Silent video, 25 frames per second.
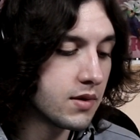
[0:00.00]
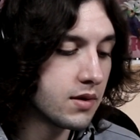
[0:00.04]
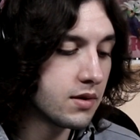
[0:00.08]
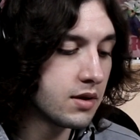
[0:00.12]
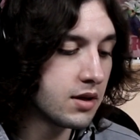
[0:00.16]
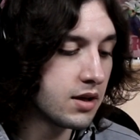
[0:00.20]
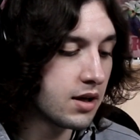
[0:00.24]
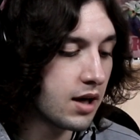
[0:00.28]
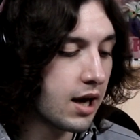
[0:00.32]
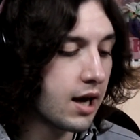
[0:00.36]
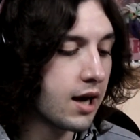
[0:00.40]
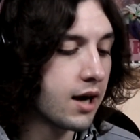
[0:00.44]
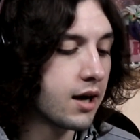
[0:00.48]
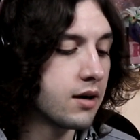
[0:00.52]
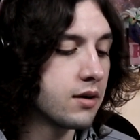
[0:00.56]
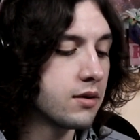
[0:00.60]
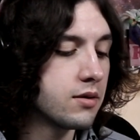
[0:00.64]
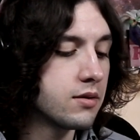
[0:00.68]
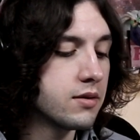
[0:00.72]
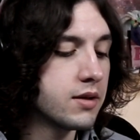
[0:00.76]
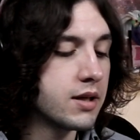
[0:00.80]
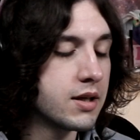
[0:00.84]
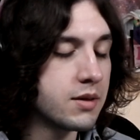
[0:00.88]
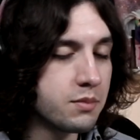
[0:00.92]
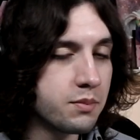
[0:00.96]
The
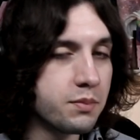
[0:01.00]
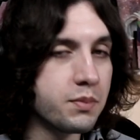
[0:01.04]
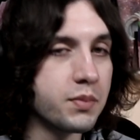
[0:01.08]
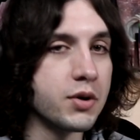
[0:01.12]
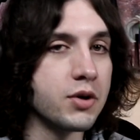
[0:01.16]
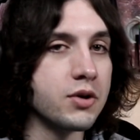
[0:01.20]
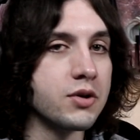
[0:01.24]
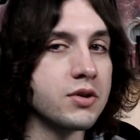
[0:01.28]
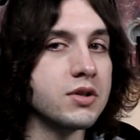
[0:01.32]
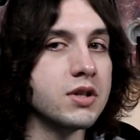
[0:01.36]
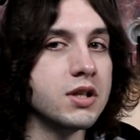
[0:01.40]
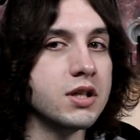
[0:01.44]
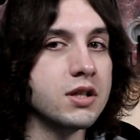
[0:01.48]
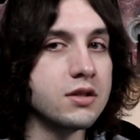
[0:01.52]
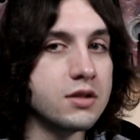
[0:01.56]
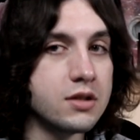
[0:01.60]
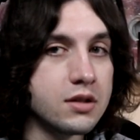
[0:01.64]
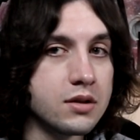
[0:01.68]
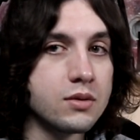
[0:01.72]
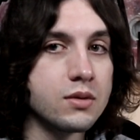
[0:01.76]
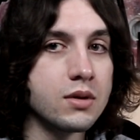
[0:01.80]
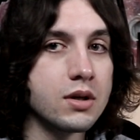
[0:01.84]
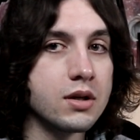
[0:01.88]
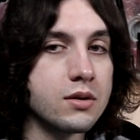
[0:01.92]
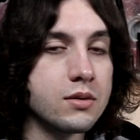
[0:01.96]
Owl and Bernie
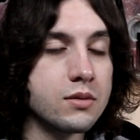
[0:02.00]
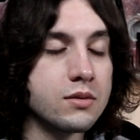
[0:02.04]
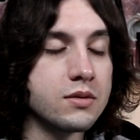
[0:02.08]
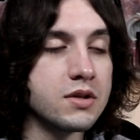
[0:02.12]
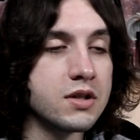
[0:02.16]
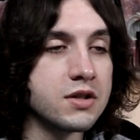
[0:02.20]
duo